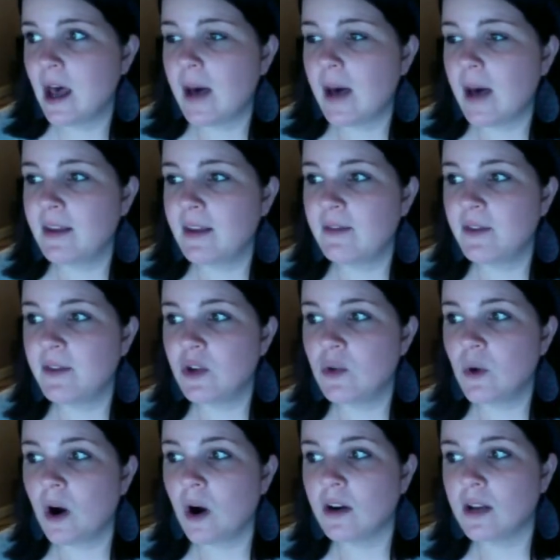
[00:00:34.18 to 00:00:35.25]
If you
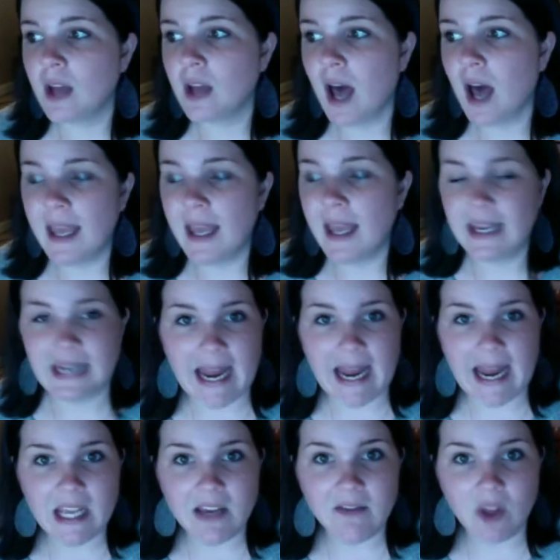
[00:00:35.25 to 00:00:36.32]
are not in
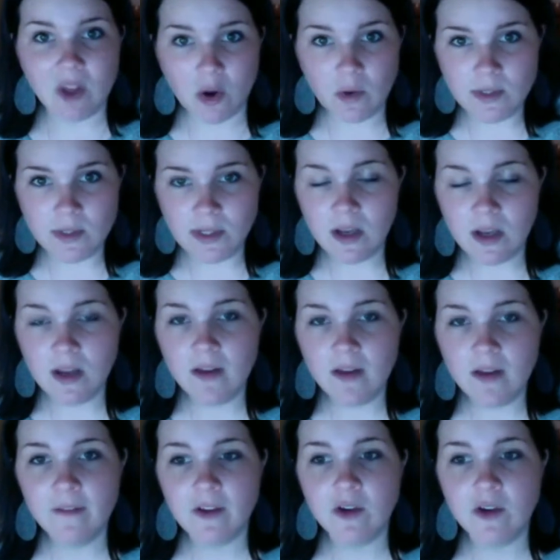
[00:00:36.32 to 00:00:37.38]
any of those,
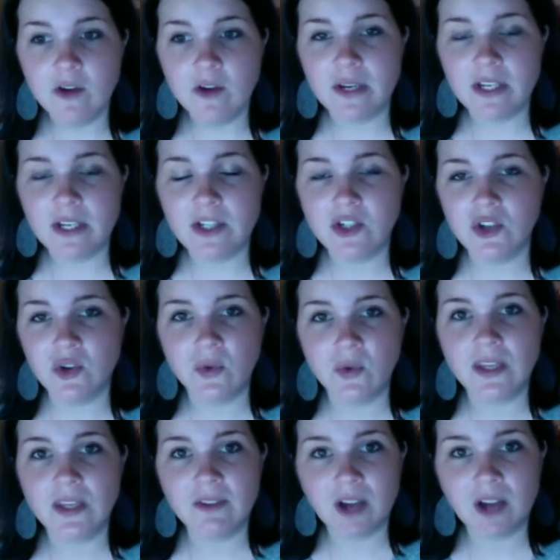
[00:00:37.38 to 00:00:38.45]
feel free to
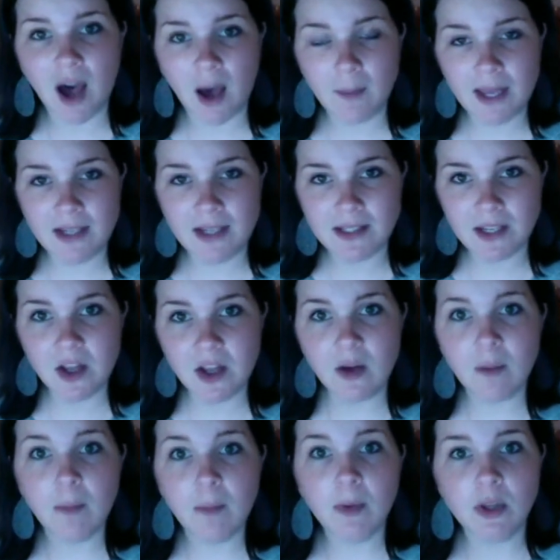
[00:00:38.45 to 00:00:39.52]
leave a comment.
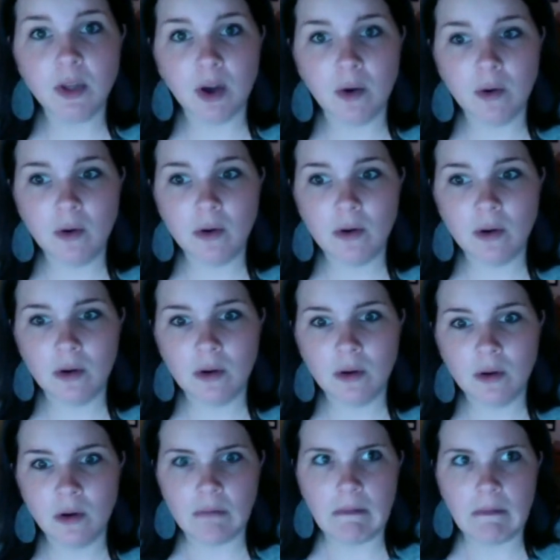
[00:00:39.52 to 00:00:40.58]
Molly below. From Still
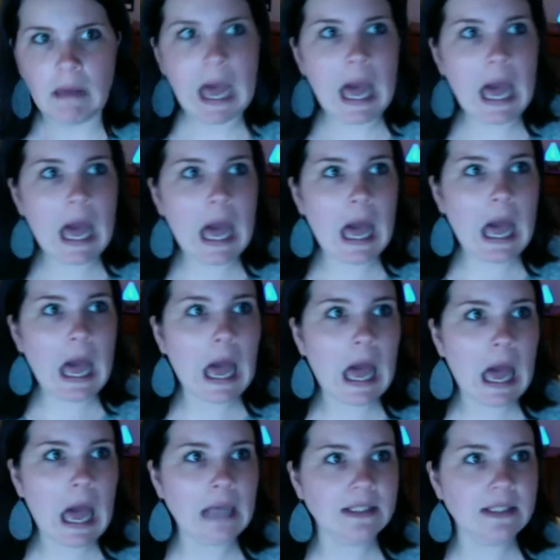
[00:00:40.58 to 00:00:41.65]
Being Molly and Still
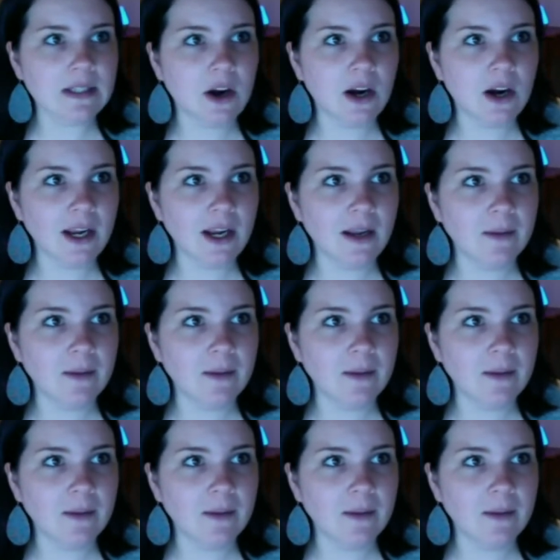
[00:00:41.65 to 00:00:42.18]
Being Oily.